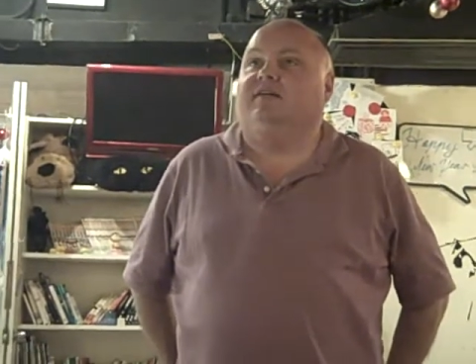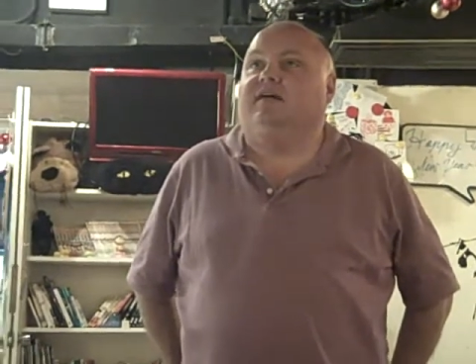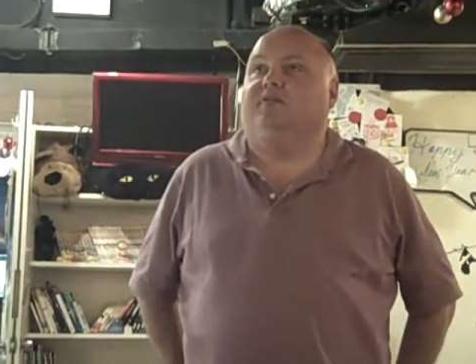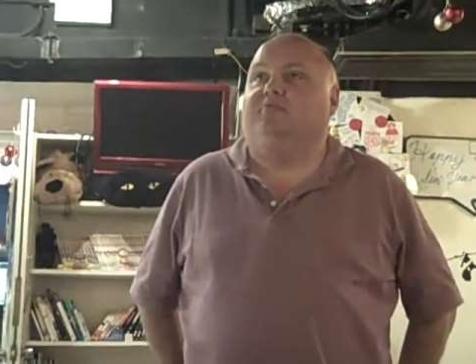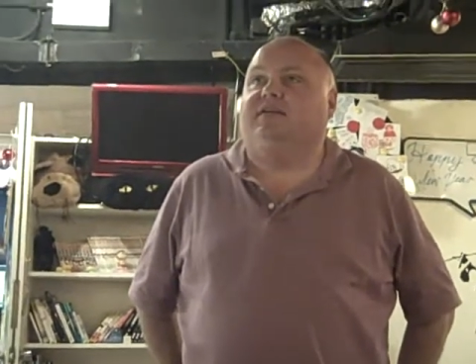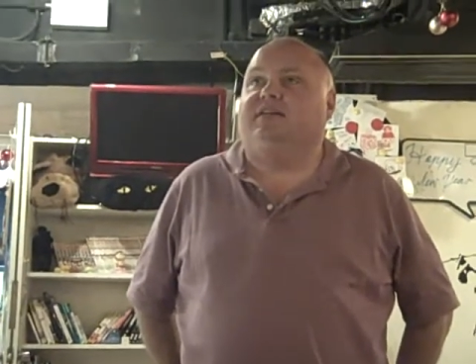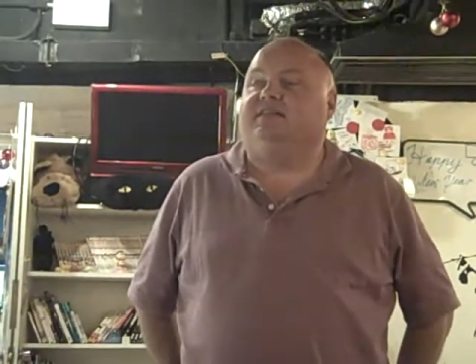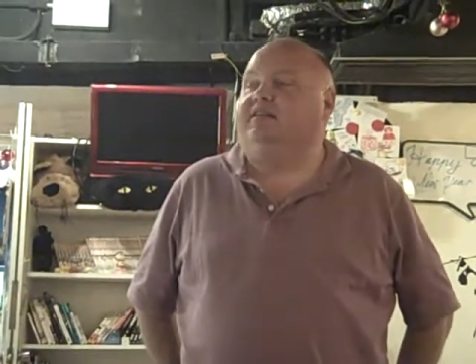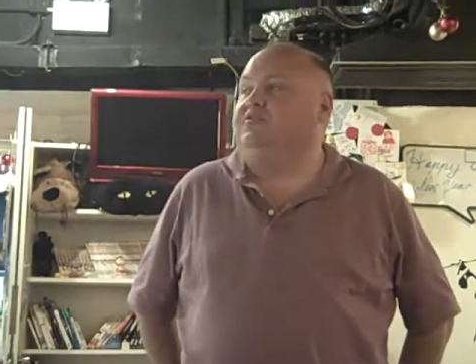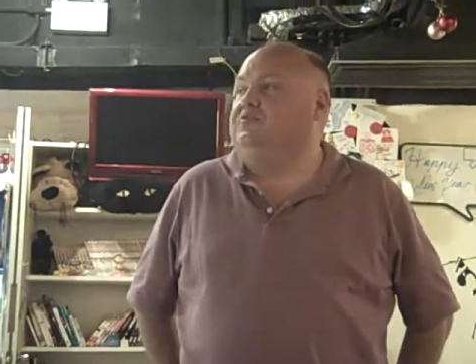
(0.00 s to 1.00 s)
God will
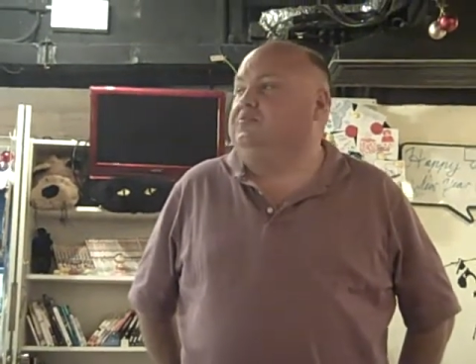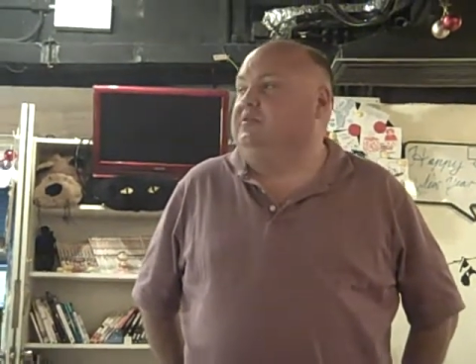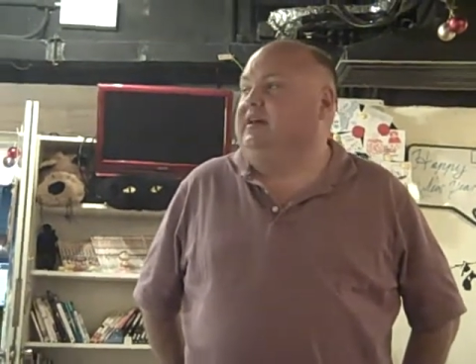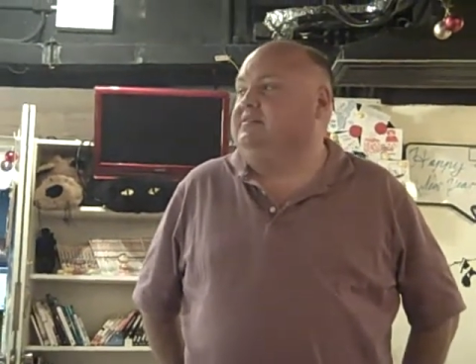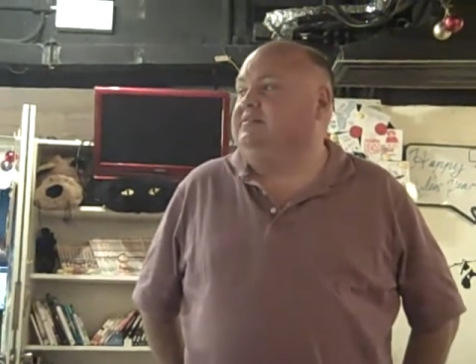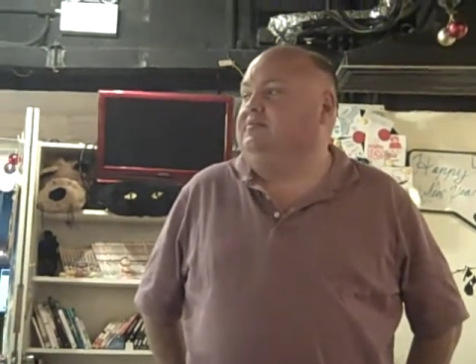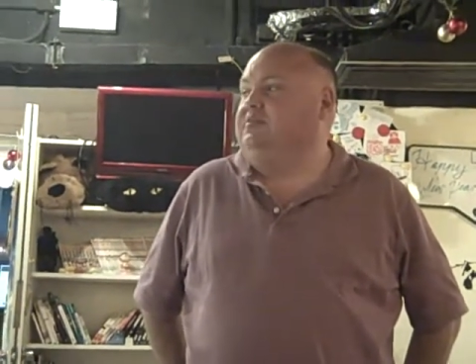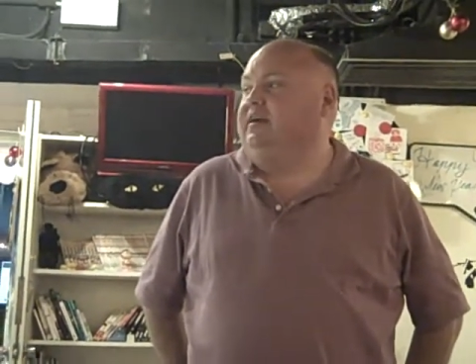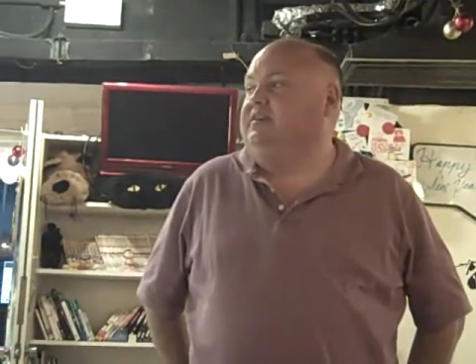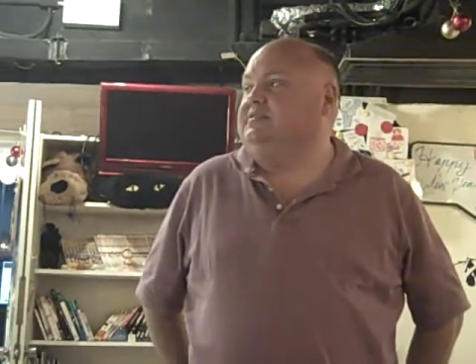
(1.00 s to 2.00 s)
continue to bless the
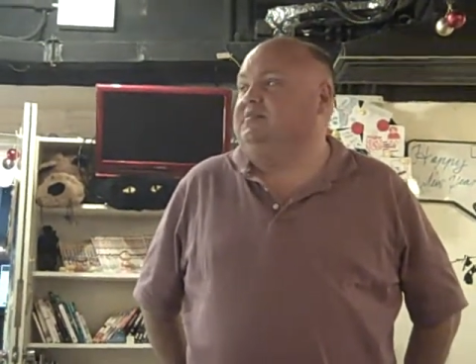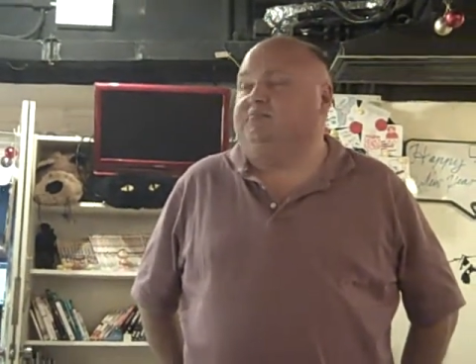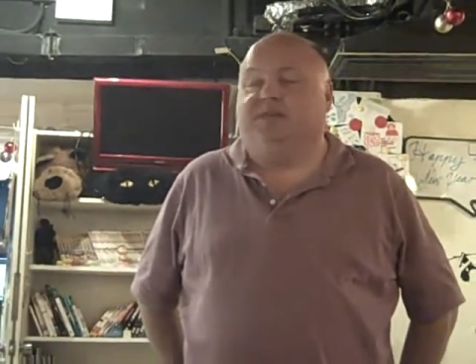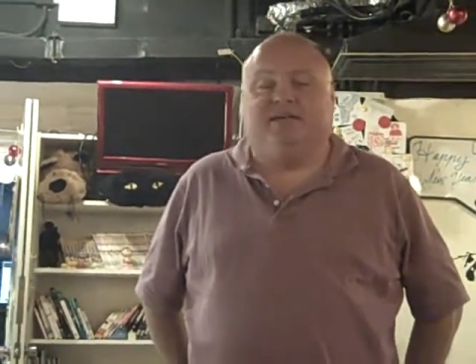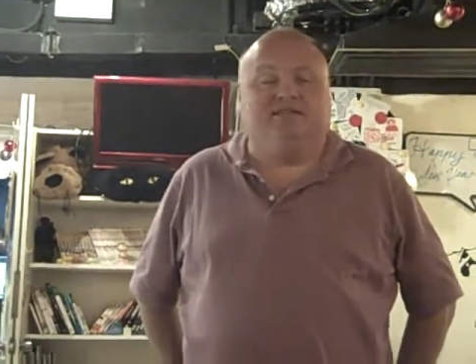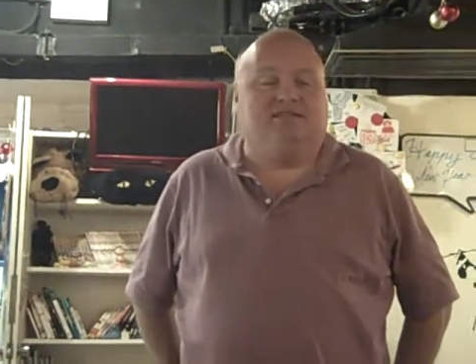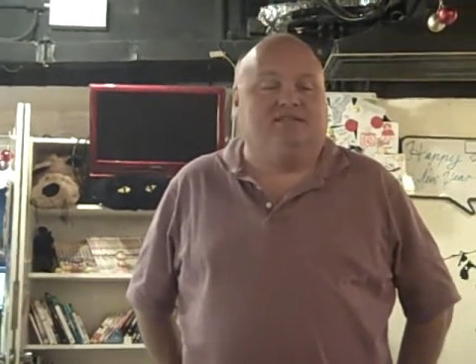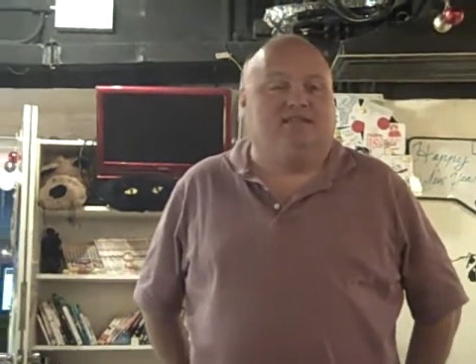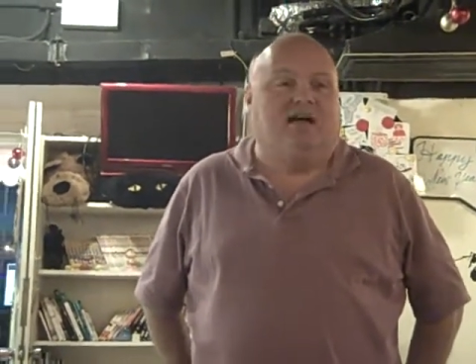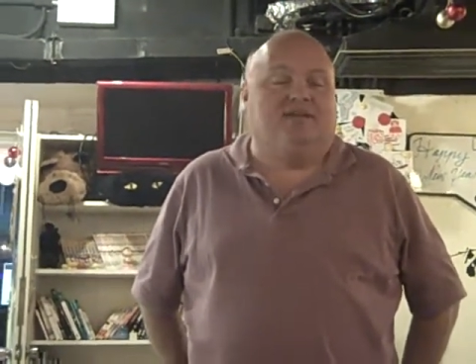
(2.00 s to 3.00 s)
place and bless
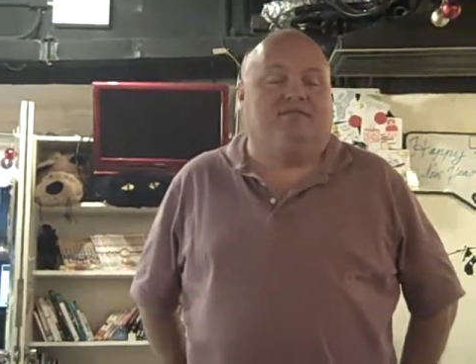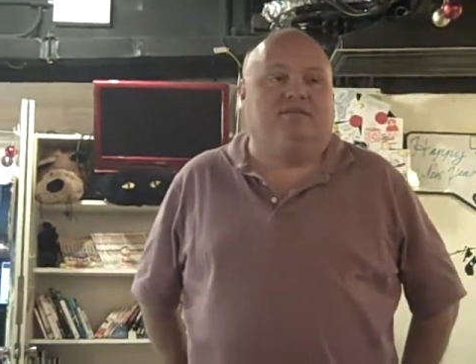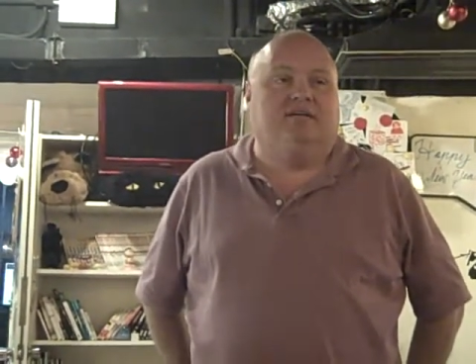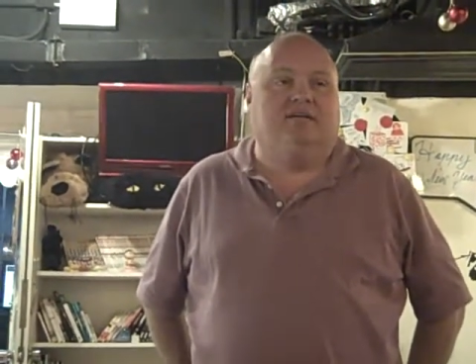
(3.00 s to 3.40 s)
his life,